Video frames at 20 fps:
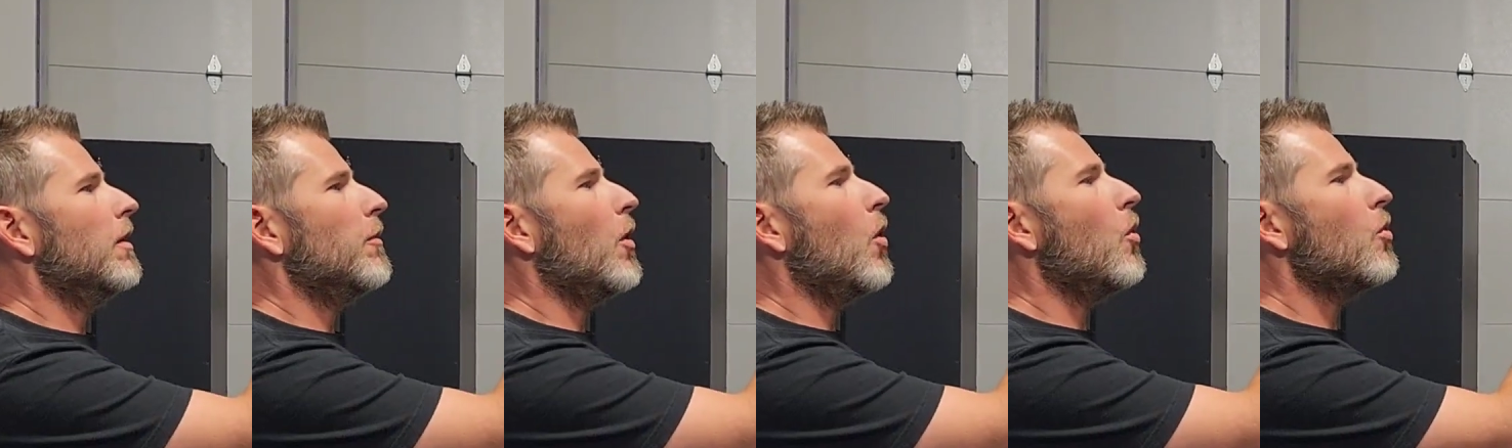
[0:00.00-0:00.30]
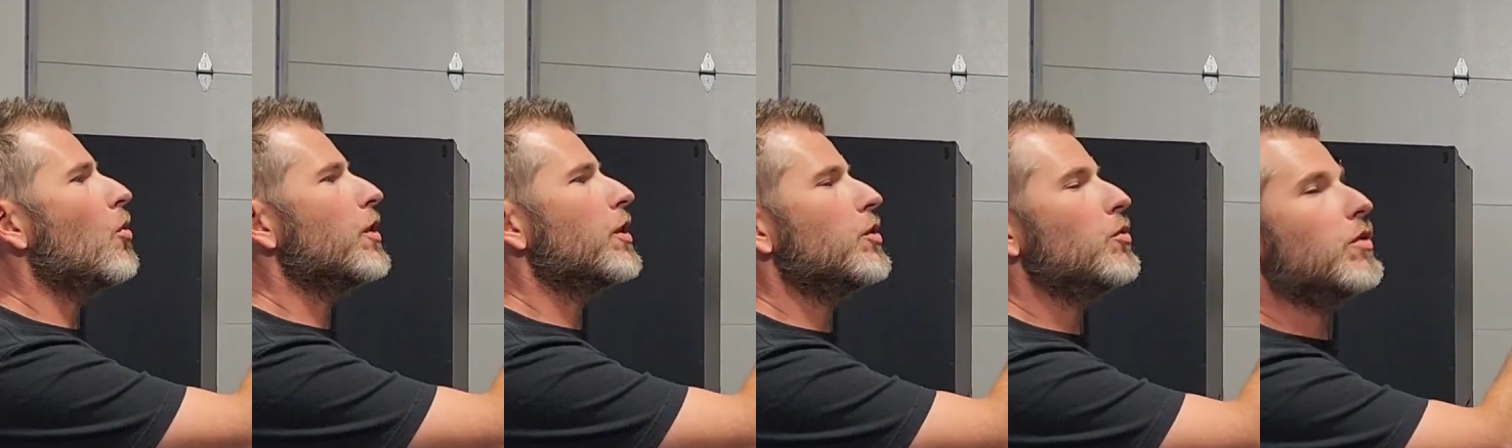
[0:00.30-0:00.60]

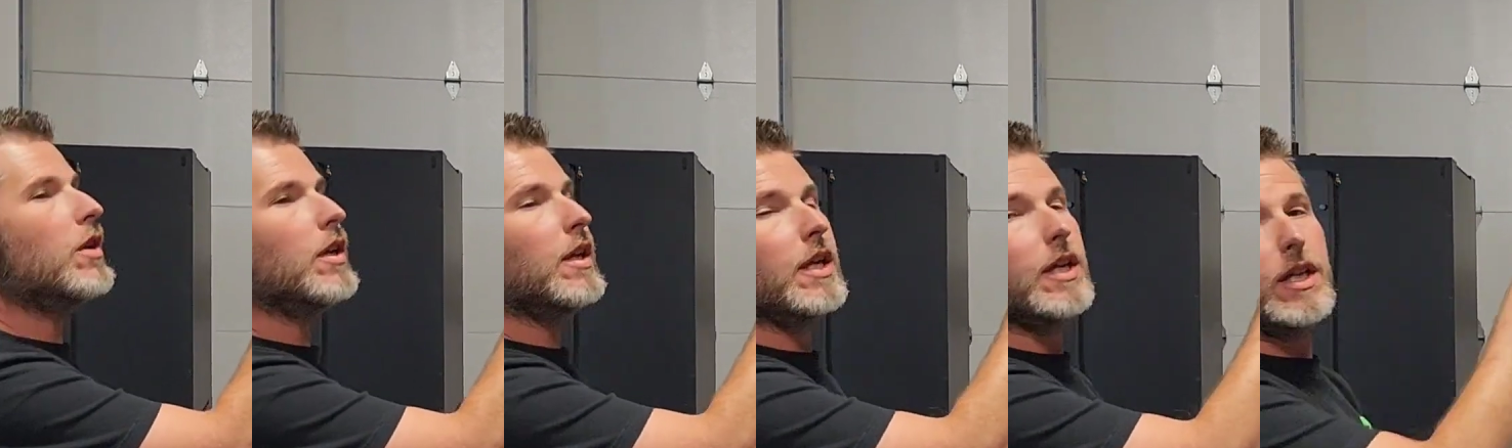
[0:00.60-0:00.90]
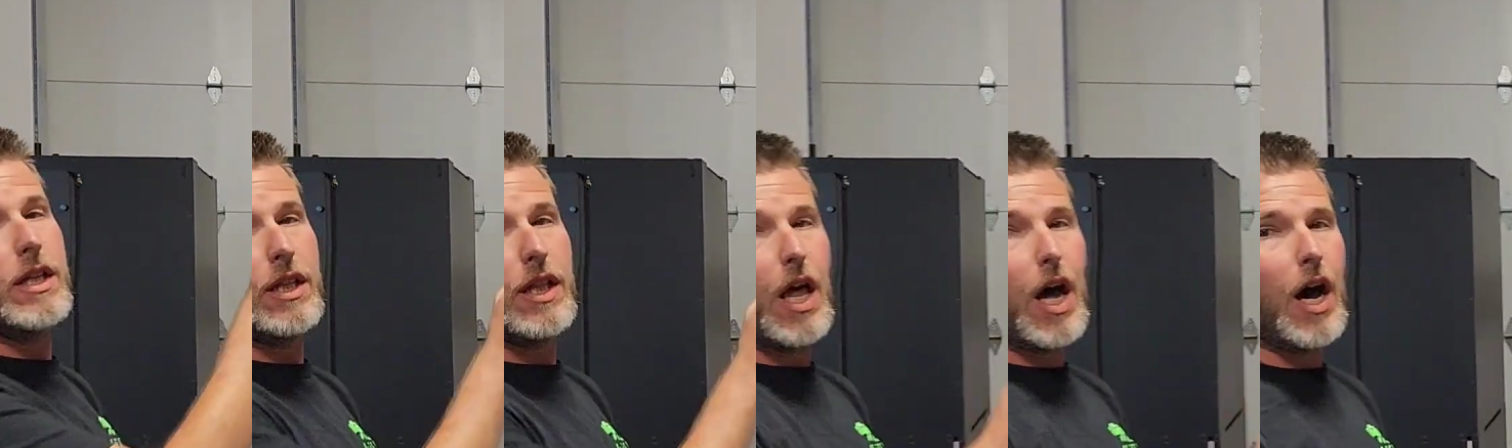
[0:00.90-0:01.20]
or you can get
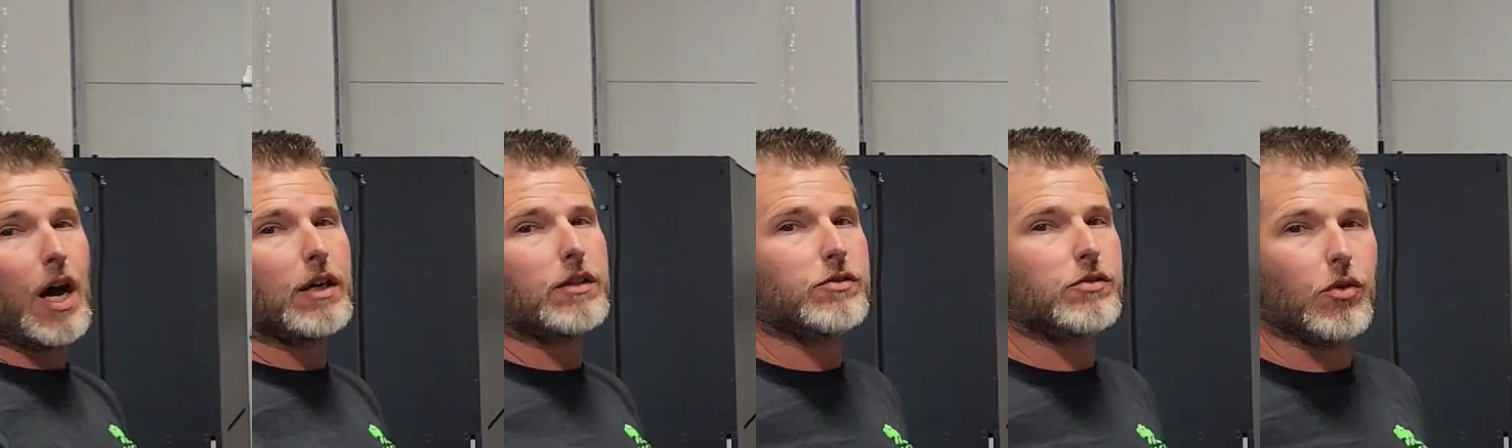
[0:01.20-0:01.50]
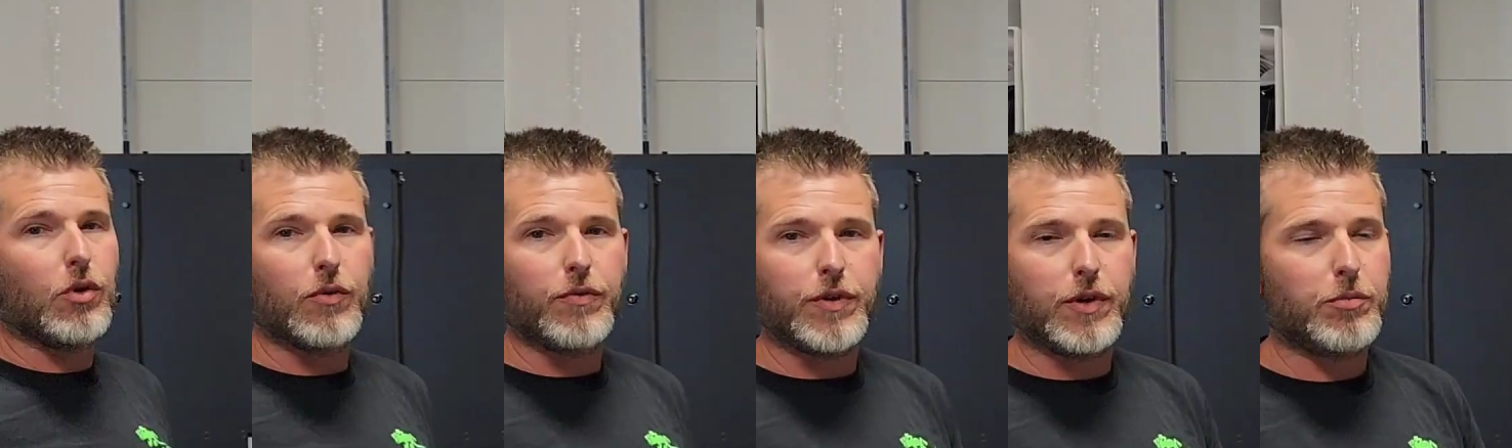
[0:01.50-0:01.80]
a lock.
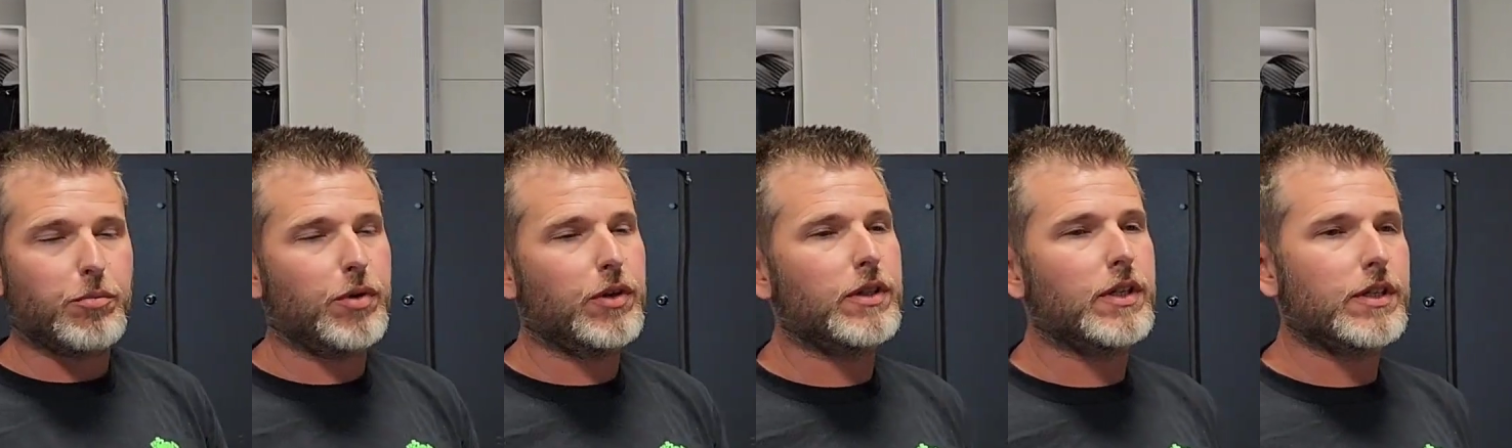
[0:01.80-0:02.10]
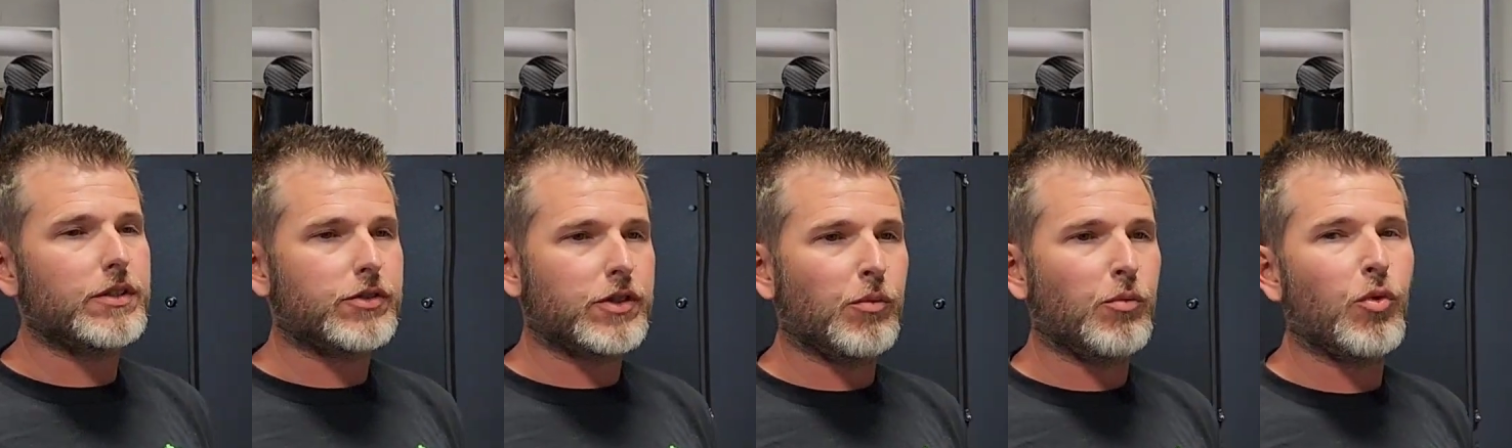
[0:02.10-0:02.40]
So if you're putting
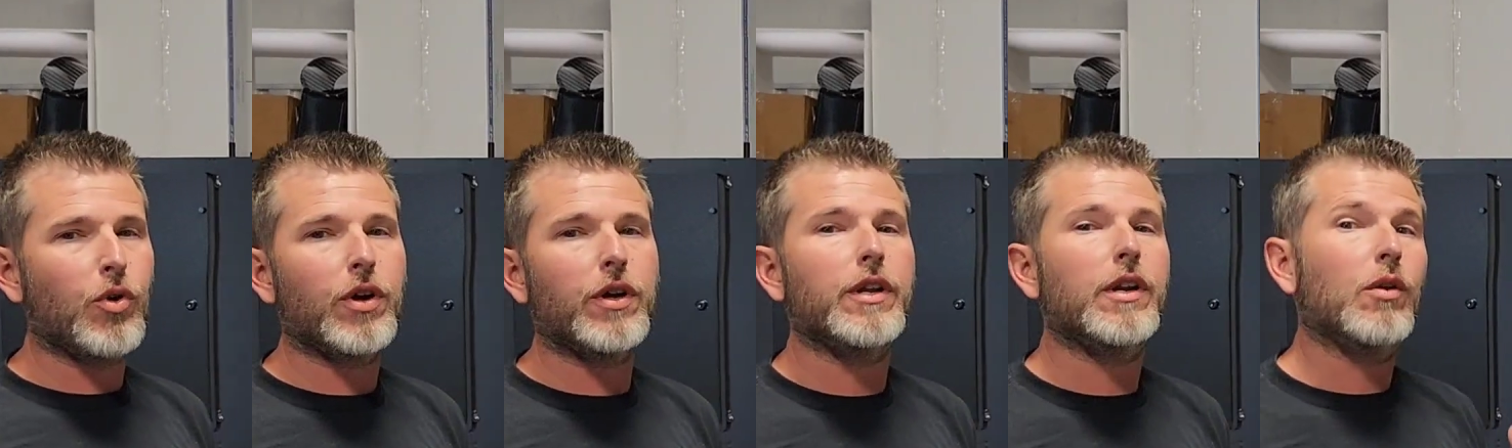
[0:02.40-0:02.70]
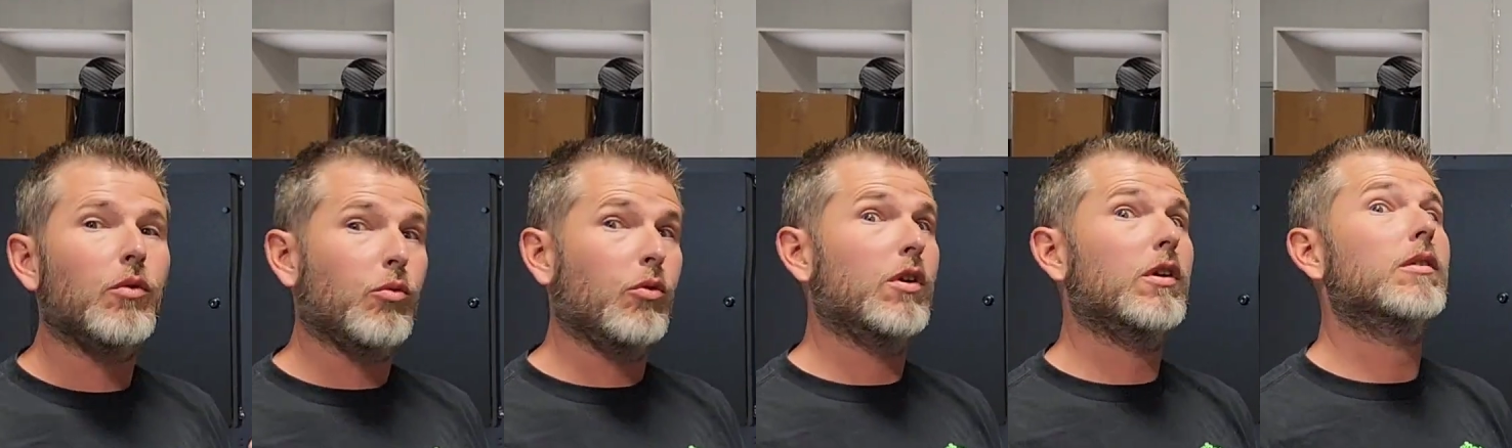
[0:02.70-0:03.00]
this somewhere you
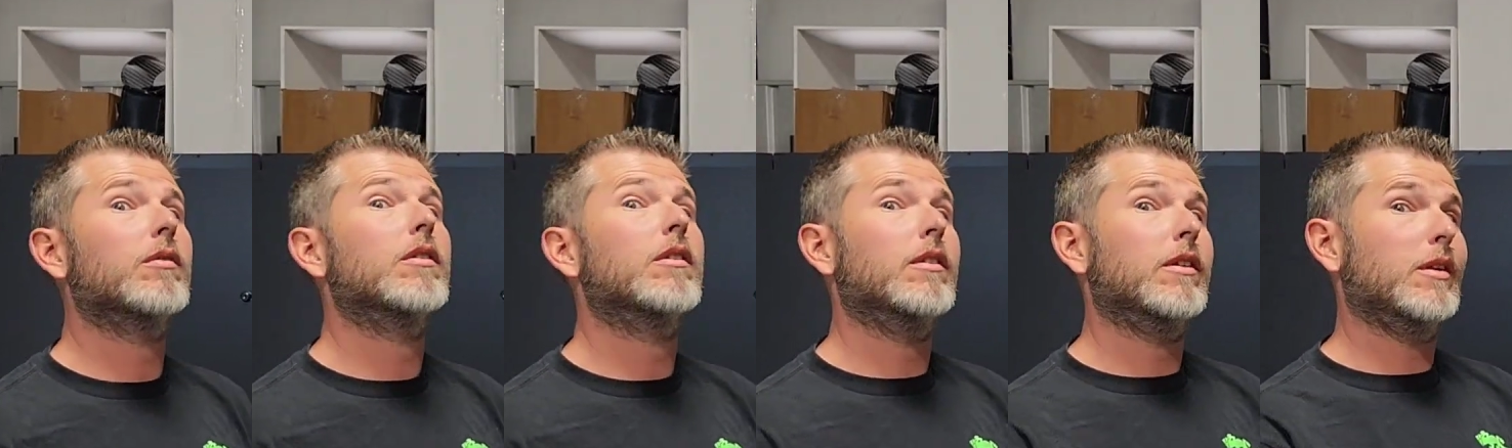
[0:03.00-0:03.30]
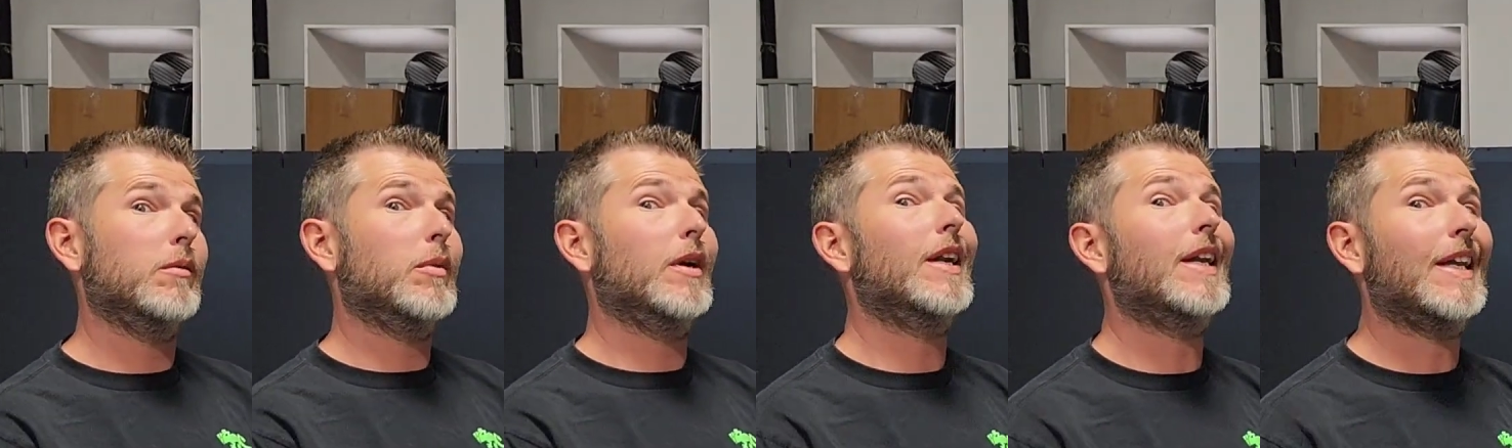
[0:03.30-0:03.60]
don't want
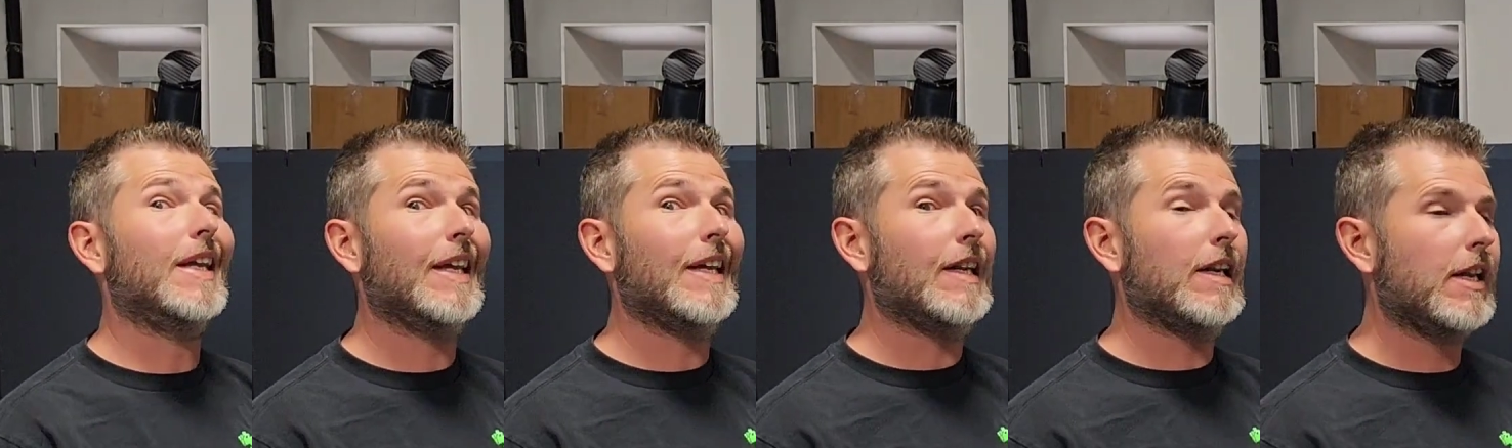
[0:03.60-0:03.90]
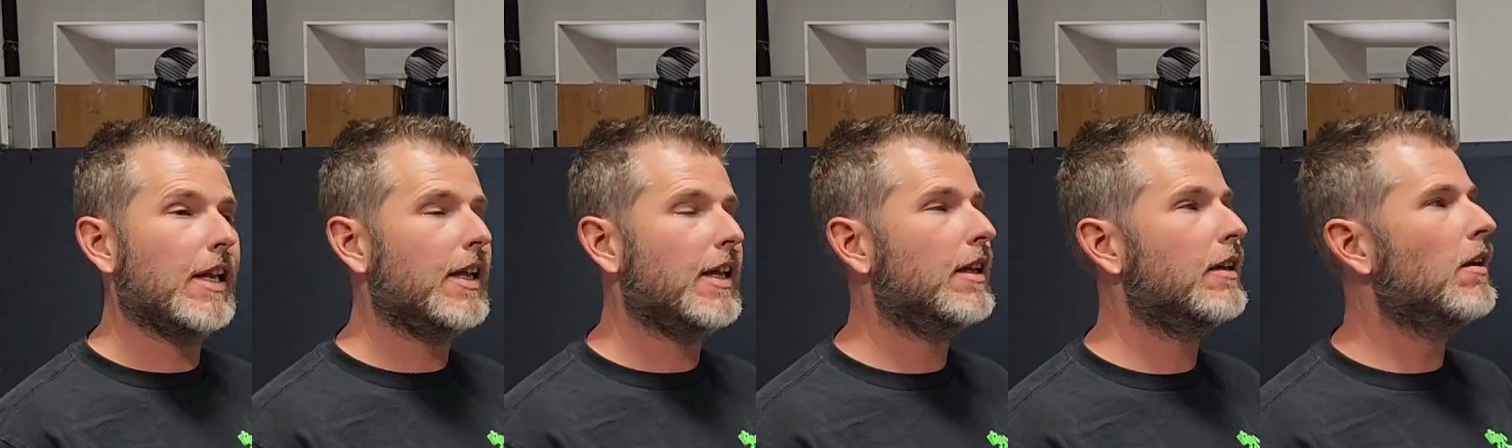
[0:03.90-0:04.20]
anybody getting
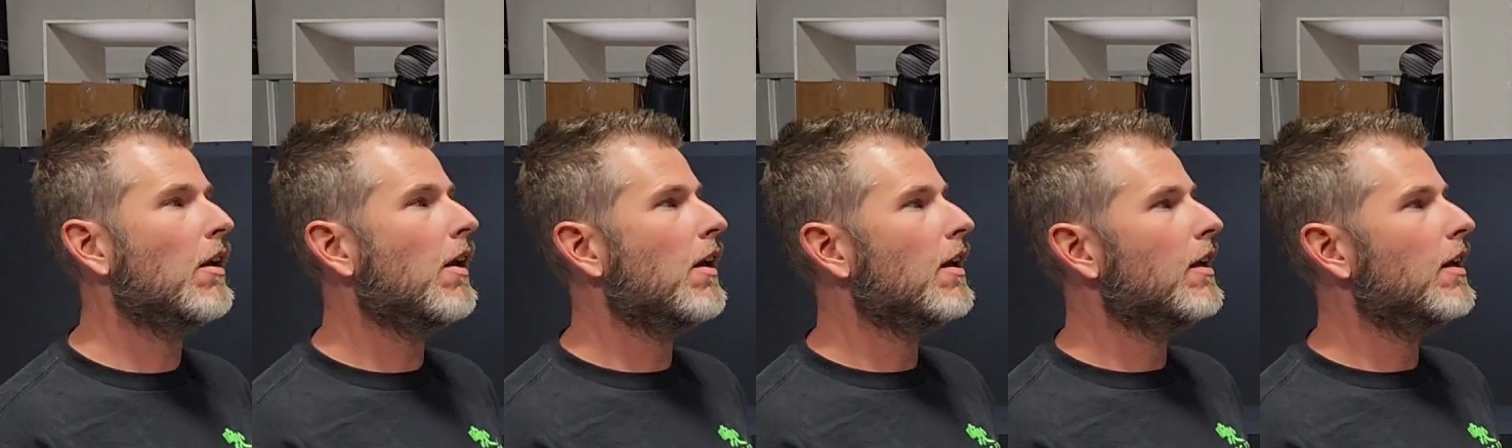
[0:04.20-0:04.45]
in,